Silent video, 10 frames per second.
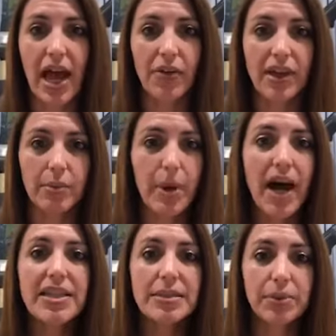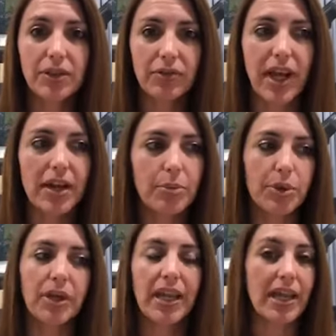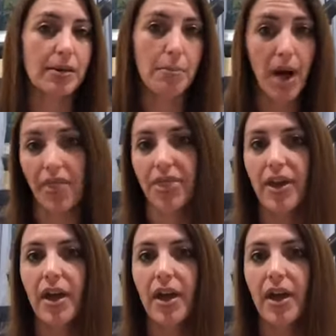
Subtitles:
they could possibly write a book in a month.